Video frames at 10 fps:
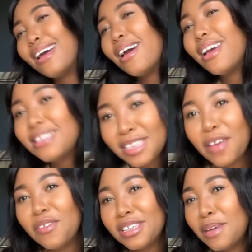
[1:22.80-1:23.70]
it's
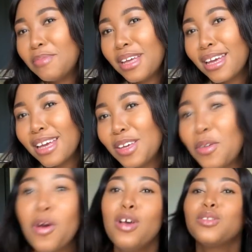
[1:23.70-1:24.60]
giving something, you know.
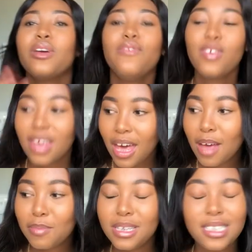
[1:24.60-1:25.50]
So if you care,
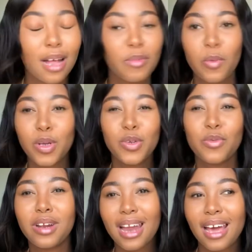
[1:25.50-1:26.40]
please tell me what you would
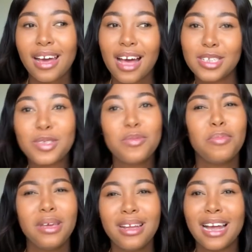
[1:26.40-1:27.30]
like us to
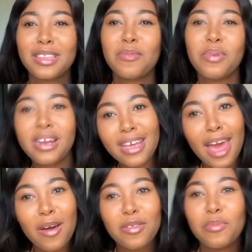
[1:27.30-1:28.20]
be, like the pretty gang
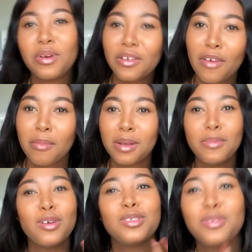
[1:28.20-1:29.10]
or the pretty family,
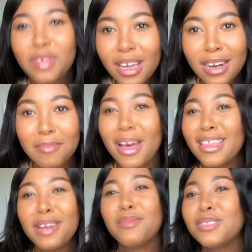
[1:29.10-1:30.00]
because do you get it? My other
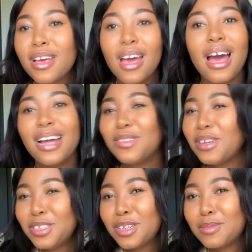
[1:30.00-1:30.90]
name is, do I need
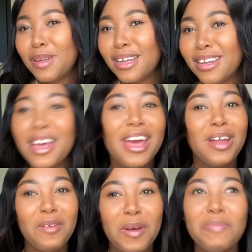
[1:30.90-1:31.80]
to explain?
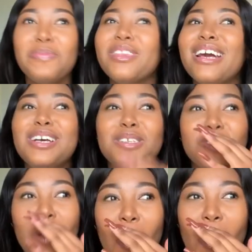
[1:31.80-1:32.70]
Anyway,
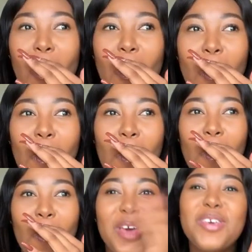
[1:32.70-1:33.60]
so
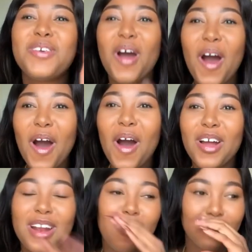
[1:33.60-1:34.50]
yeah,
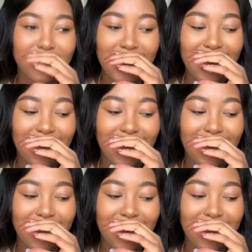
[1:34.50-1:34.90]
now I'm shy.